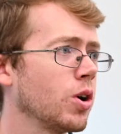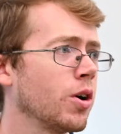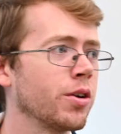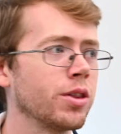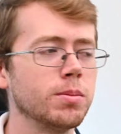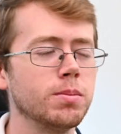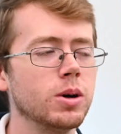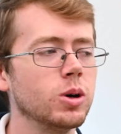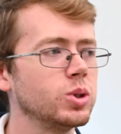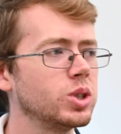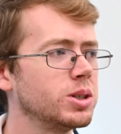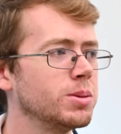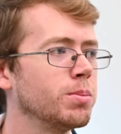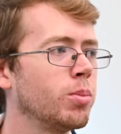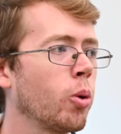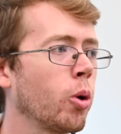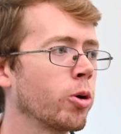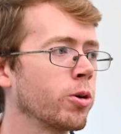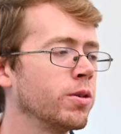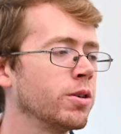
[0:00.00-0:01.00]
are the most
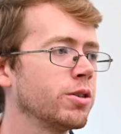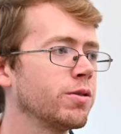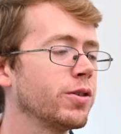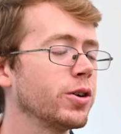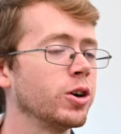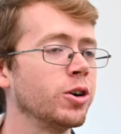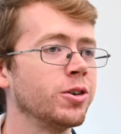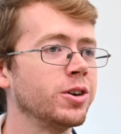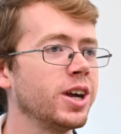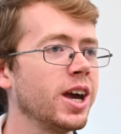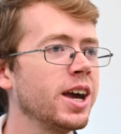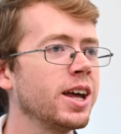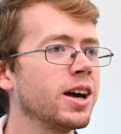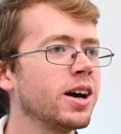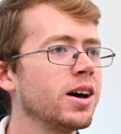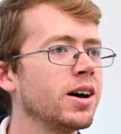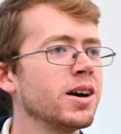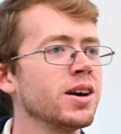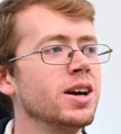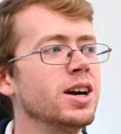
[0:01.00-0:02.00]
important for your
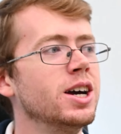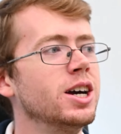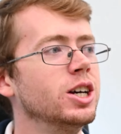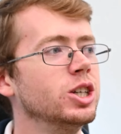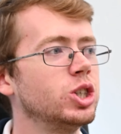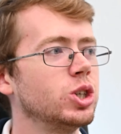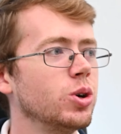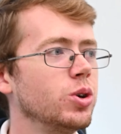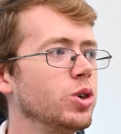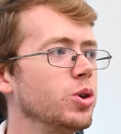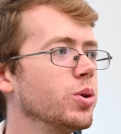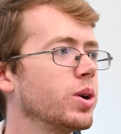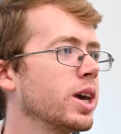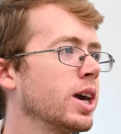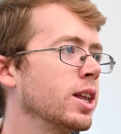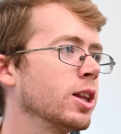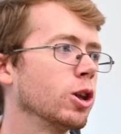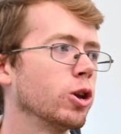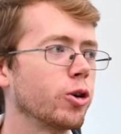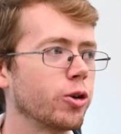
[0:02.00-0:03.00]
data, so you
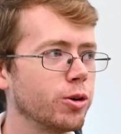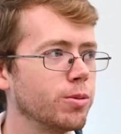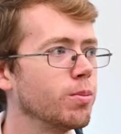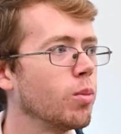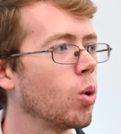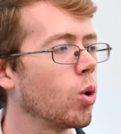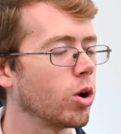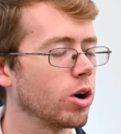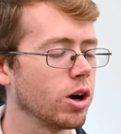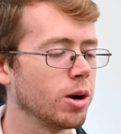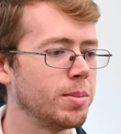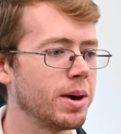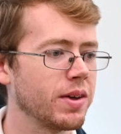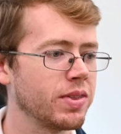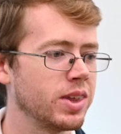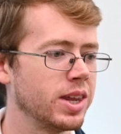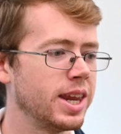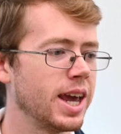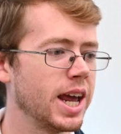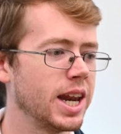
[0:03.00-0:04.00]
can learn more
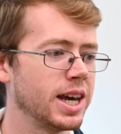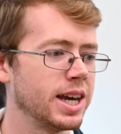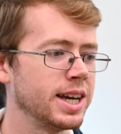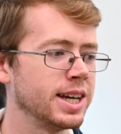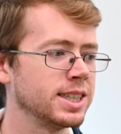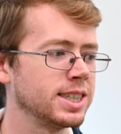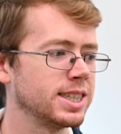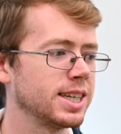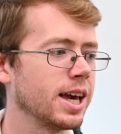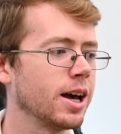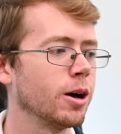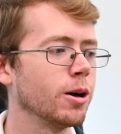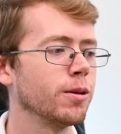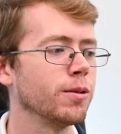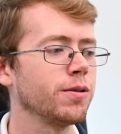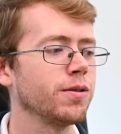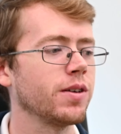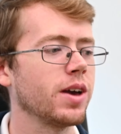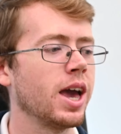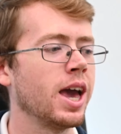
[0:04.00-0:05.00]
about the data
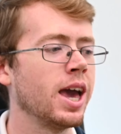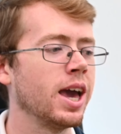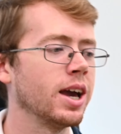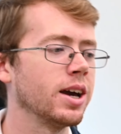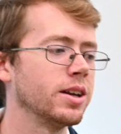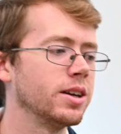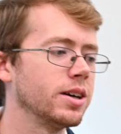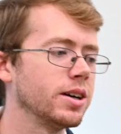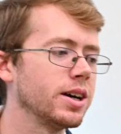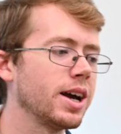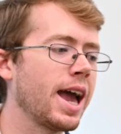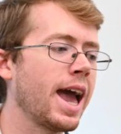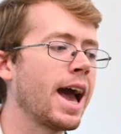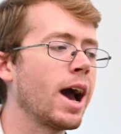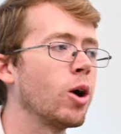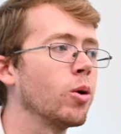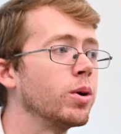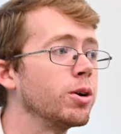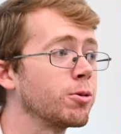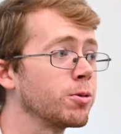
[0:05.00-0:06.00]
itself and
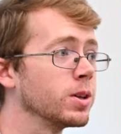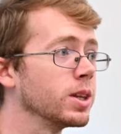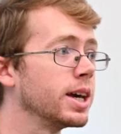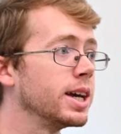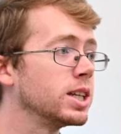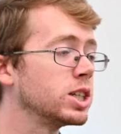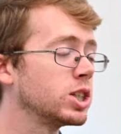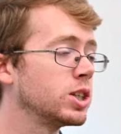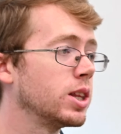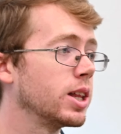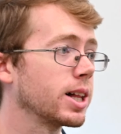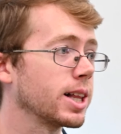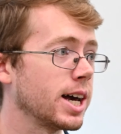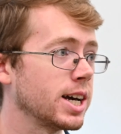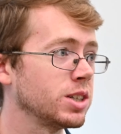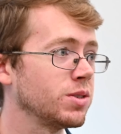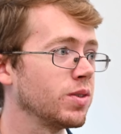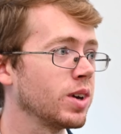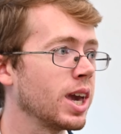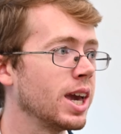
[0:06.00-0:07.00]
how it relates to the
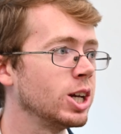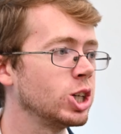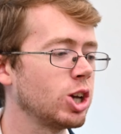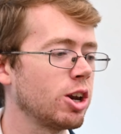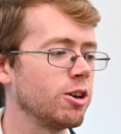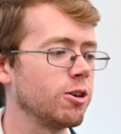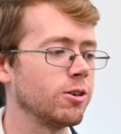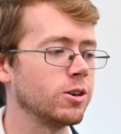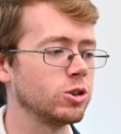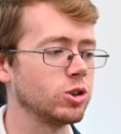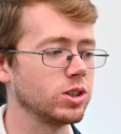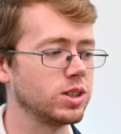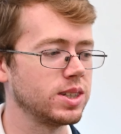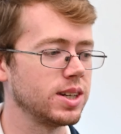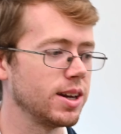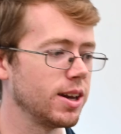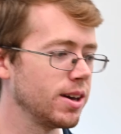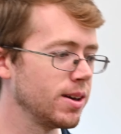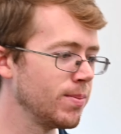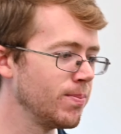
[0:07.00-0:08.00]
classification you're
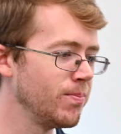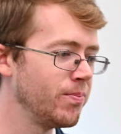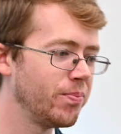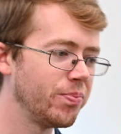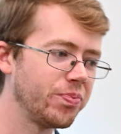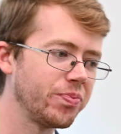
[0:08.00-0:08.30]
interested in.